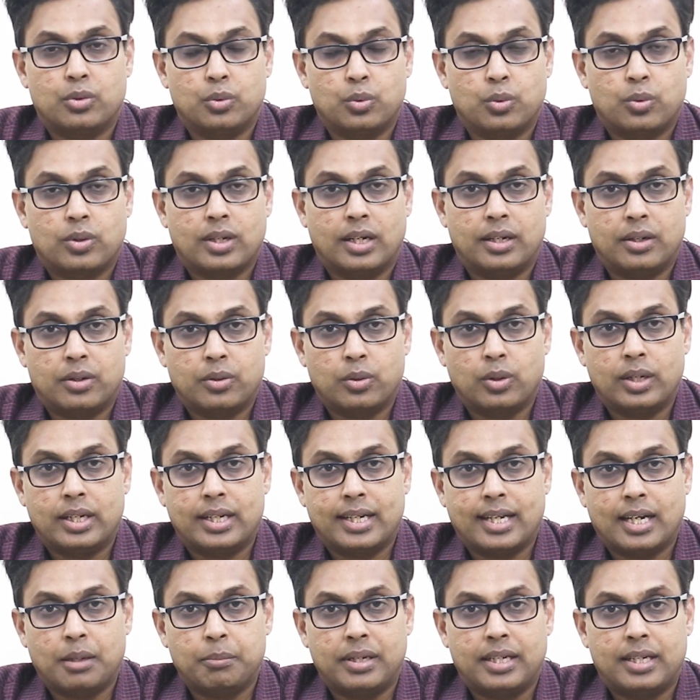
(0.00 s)
to controlling
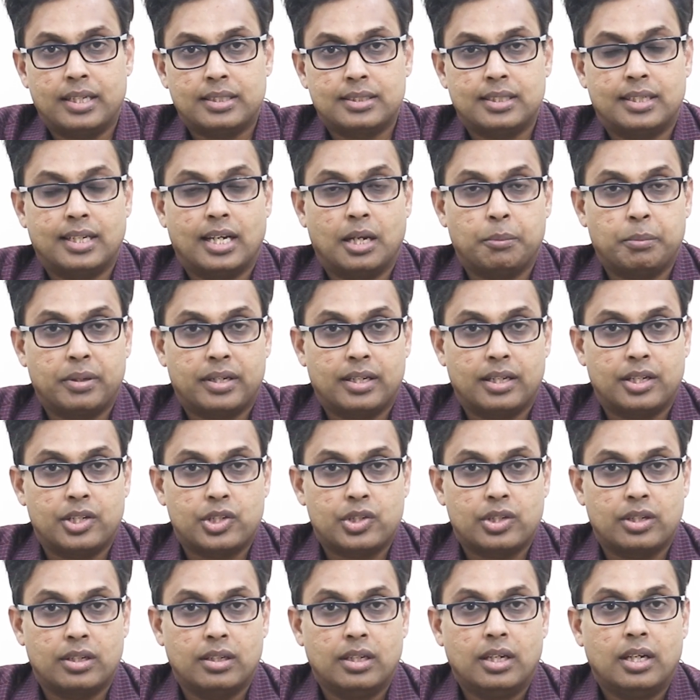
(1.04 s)
diabetes and
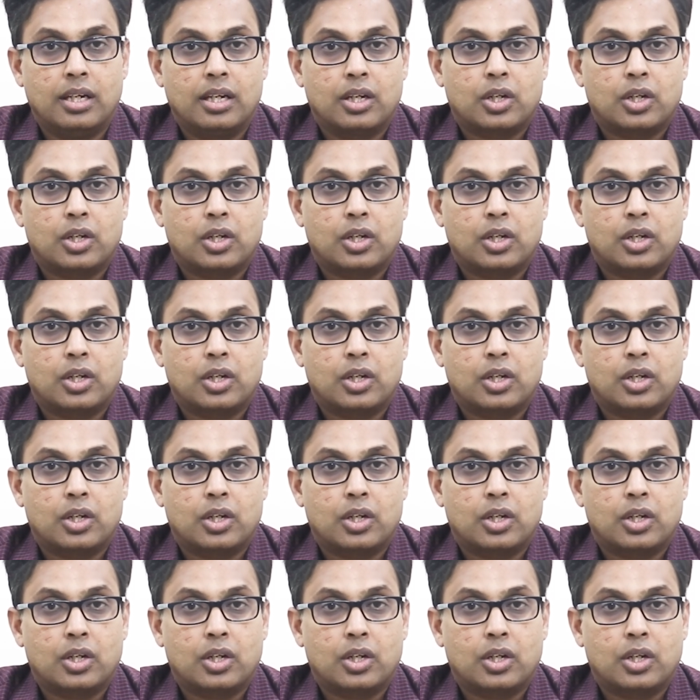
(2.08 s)
hypertension